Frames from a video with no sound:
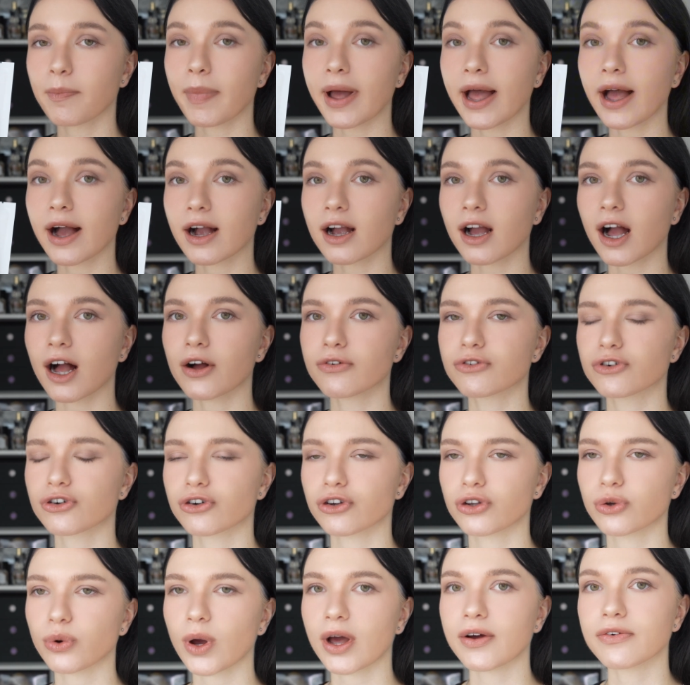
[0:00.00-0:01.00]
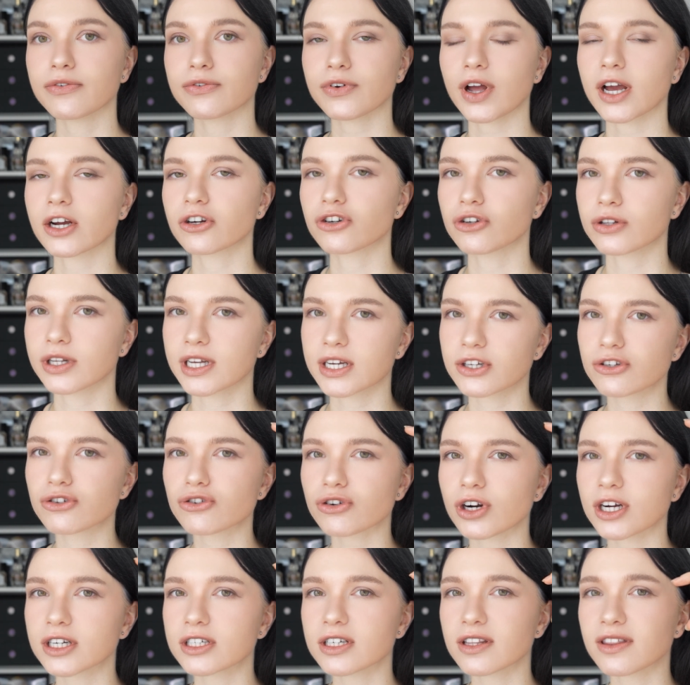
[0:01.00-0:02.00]
bag after you have actually
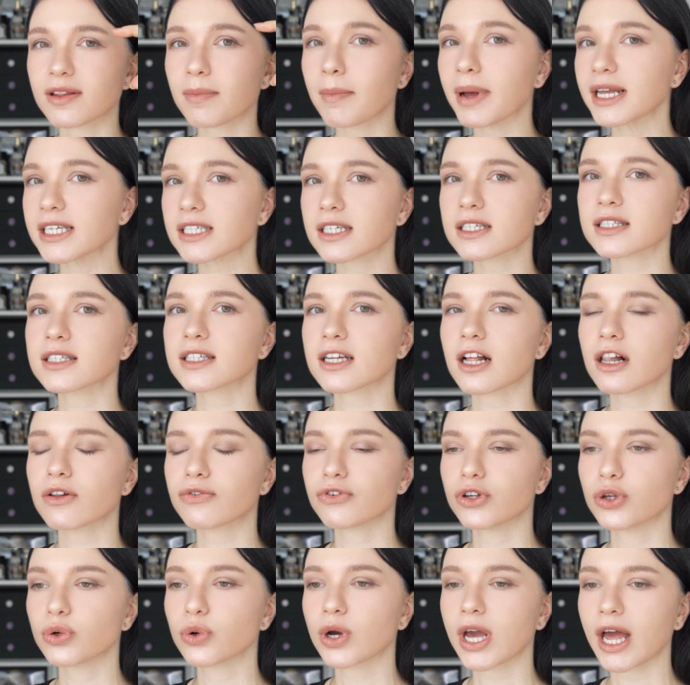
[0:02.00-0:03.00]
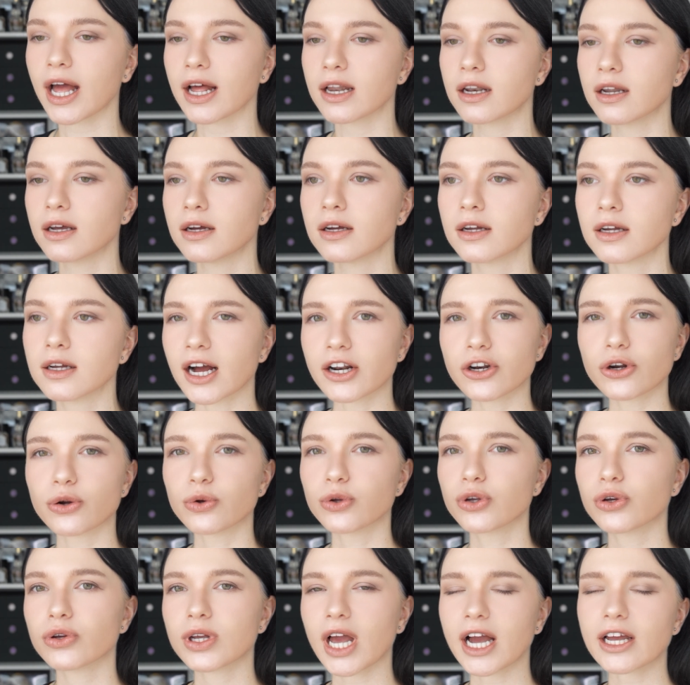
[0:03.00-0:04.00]
extracted the mask itself. You can, I don't
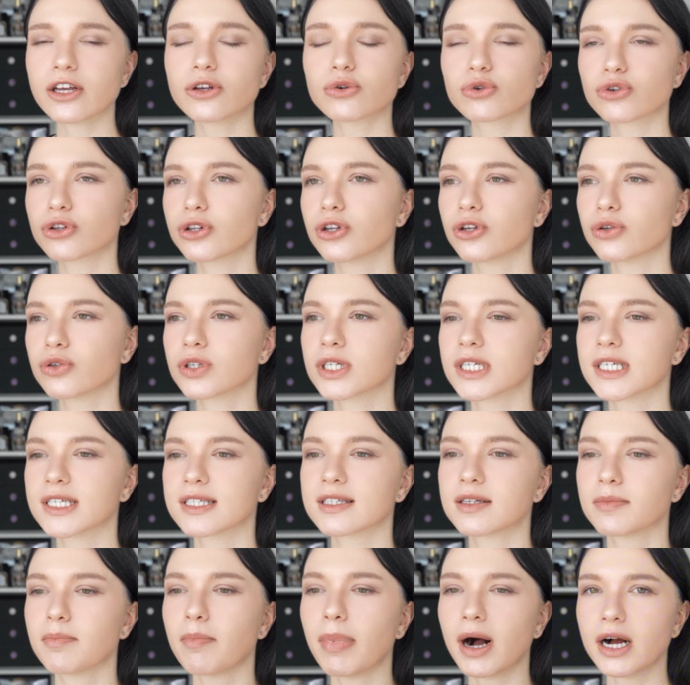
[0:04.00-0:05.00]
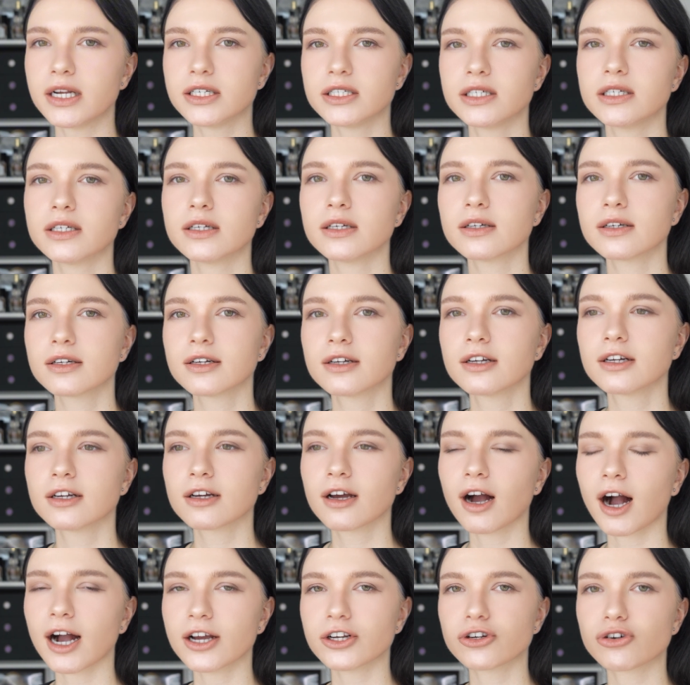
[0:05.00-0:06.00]
know, I usually use it as a body
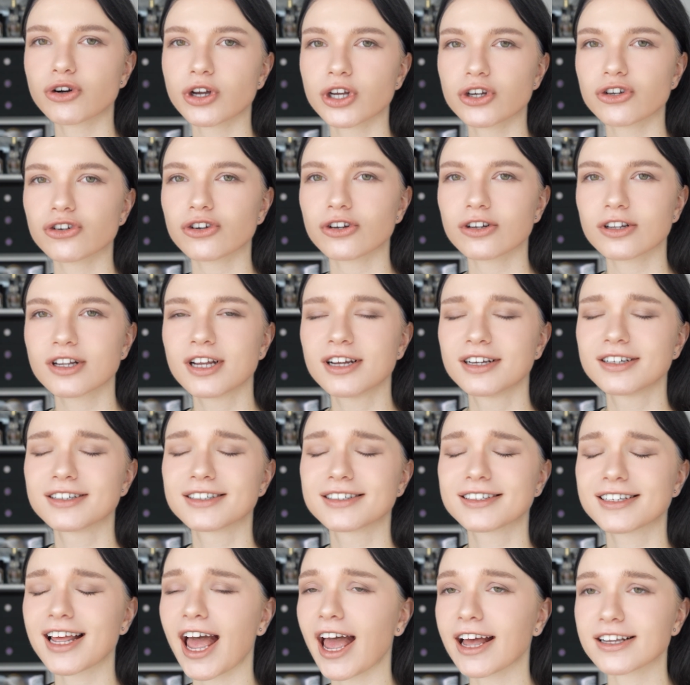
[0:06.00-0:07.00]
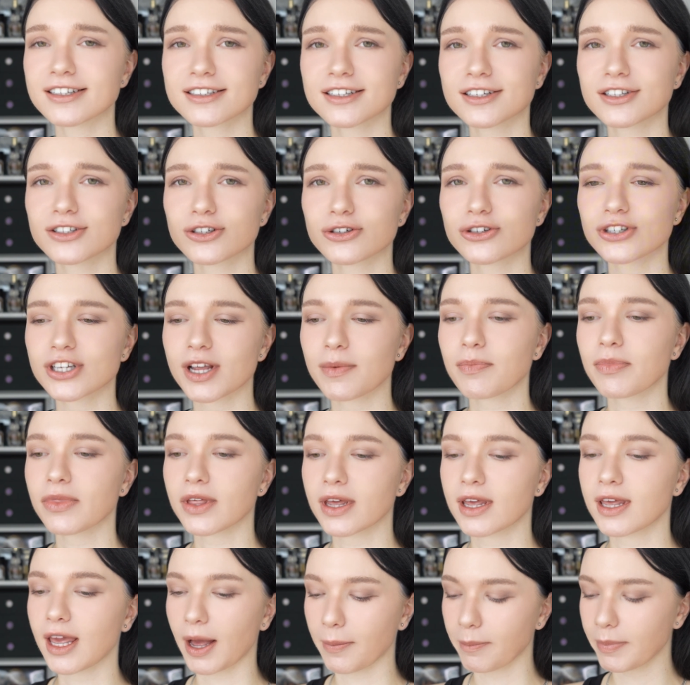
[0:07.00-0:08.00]
hydration essence or
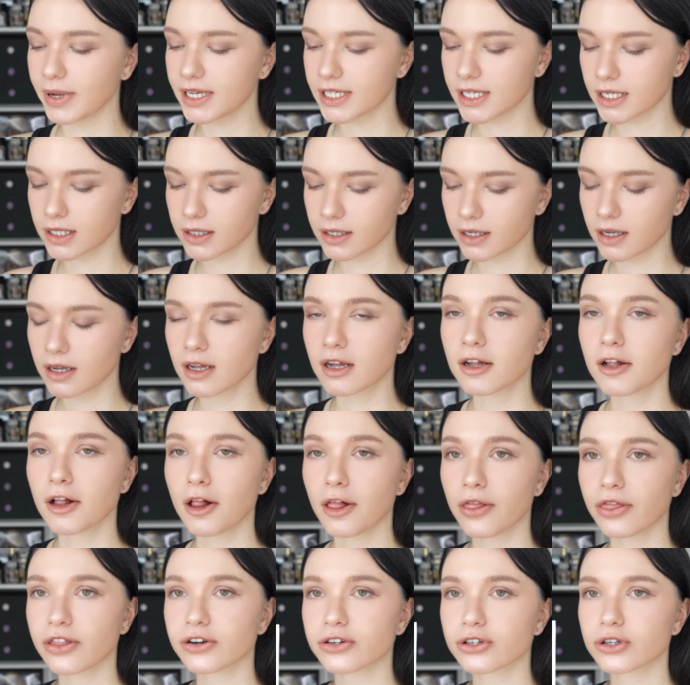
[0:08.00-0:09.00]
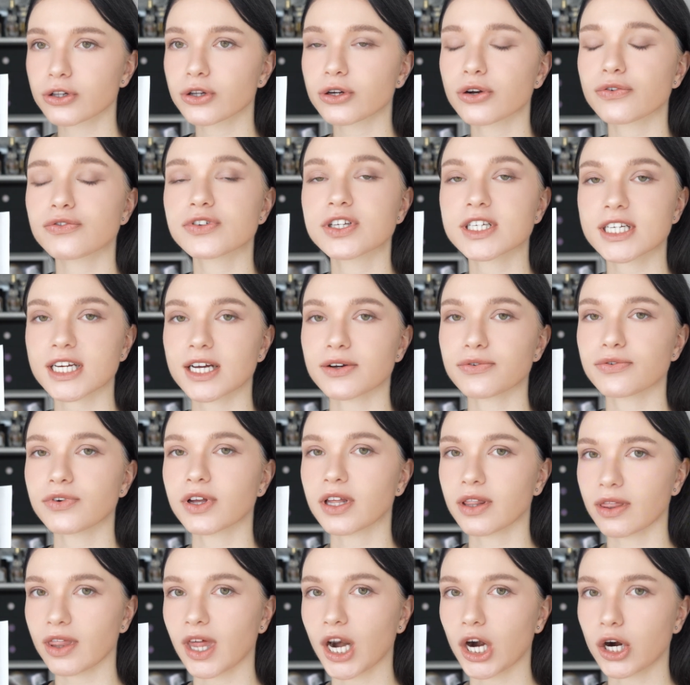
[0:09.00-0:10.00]
something. Yeah, basically there's a lot of stuff
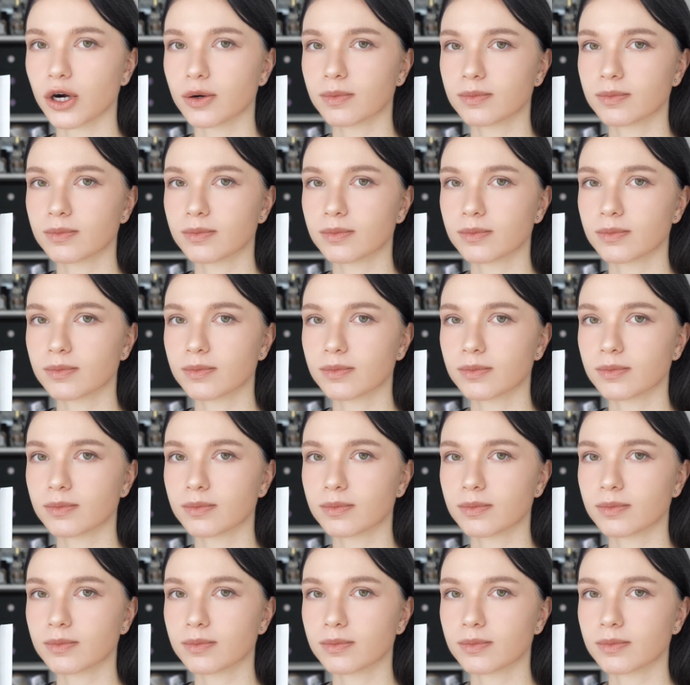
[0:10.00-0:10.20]
in there.